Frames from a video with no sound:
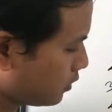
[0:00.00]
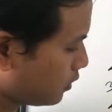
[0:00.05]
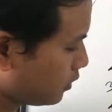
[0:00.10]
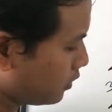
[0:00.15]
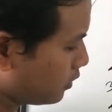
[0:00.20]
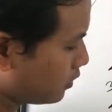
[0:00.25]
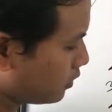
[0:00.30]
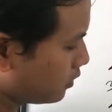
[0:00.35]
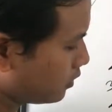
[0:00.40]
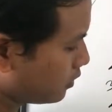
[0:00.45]

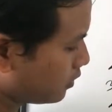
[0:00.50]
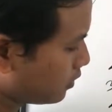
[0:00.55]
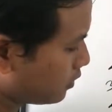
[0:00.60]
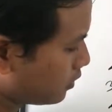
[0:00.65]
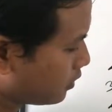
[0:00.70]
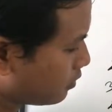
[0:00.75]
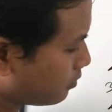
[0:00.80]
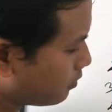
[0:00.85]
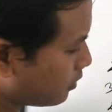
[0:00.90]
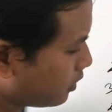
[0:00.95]
in
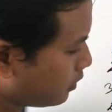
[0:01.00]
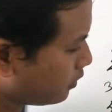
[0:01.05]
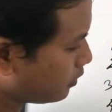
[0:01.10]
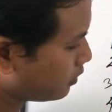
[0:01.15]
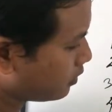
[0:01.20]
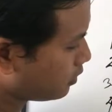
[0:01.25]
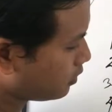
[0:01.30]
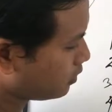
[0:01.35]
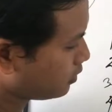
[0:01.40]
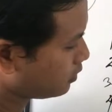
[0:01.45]
a month,
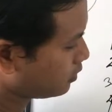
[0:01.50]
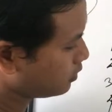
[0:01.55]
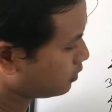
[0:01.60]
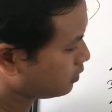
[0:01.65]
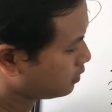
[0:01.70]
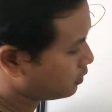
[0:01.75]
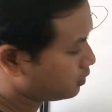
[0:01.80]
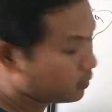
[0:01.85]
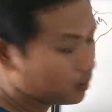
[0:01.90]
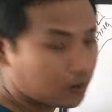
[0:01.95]

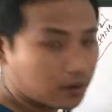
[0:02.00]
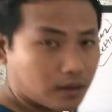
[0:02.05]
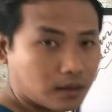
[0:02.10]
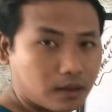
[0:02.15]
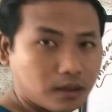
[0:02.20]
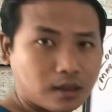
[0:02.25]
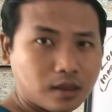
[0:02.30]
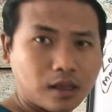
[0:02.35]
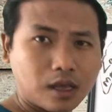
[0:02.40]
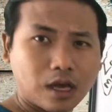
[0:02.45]

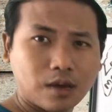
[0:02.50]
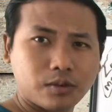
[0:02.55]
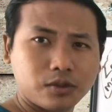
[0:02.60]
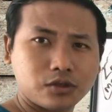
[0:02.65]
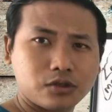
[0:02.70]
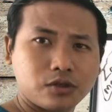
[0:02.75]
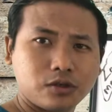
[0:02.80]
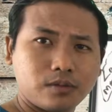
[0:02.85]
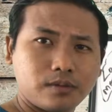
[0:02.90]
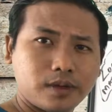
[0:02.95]
how
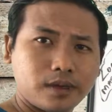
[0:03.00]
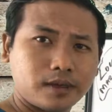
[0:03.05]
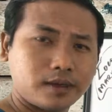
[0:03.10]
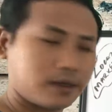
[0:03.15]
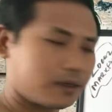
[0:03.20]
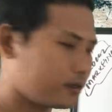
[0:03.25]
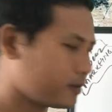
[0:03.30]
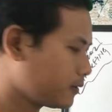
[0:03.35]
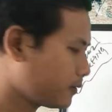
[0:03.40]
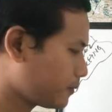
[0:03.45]
much you make it?